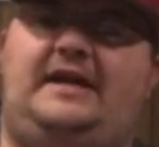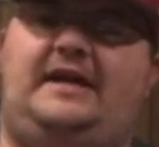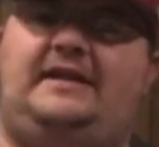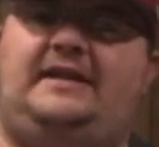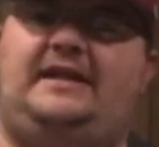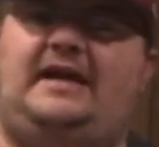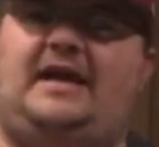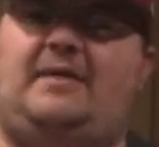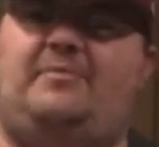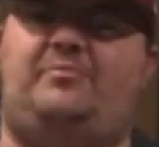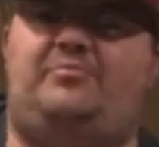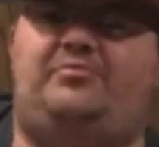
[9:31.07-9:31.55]

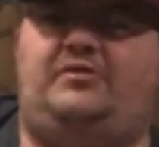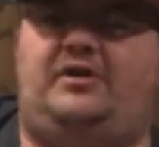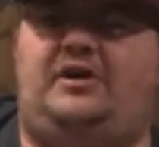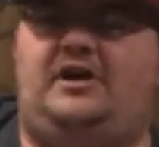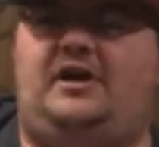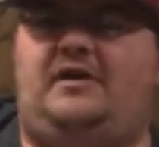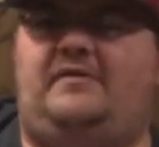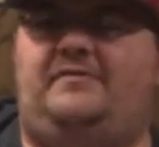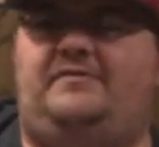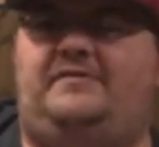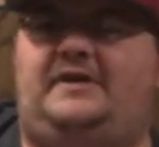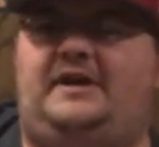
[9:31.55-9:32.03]
in that
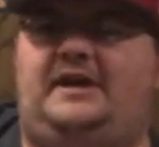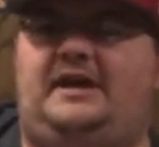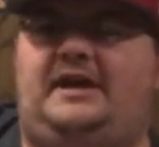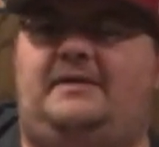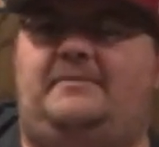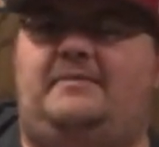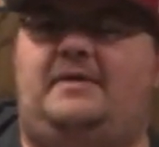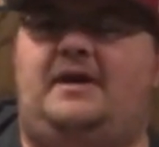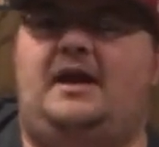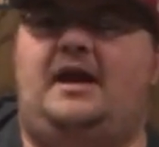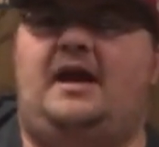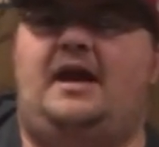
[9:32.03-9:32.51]
playoff
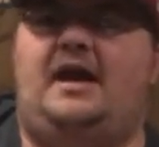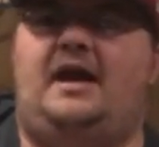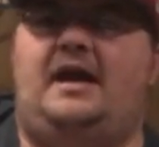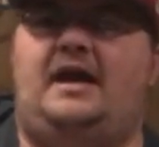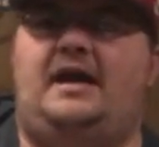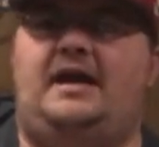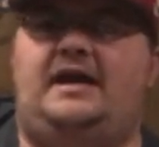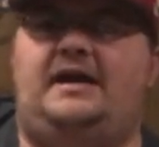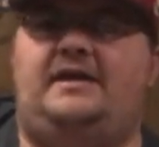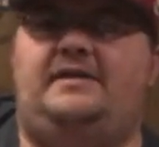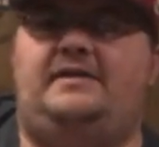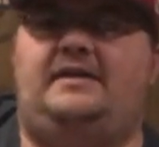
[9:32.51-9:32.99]
game,
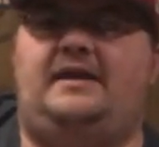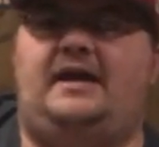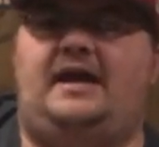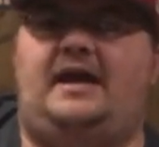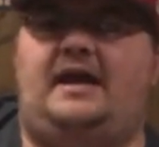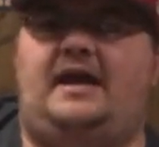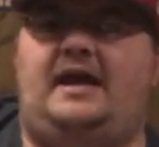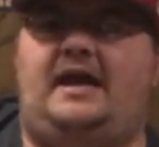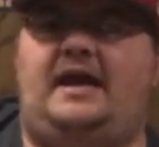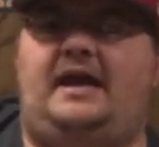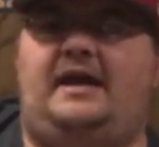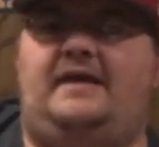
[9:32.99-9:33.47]
in
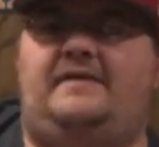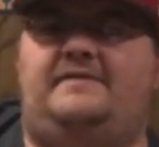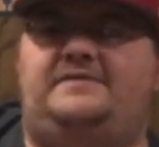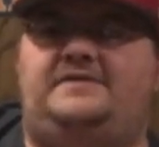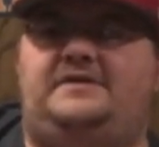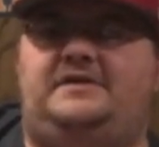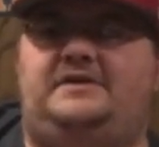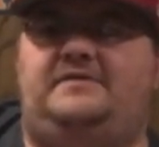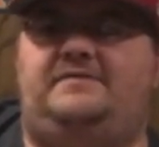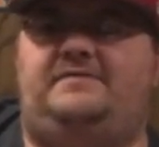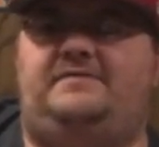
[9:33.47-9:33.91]
that AFC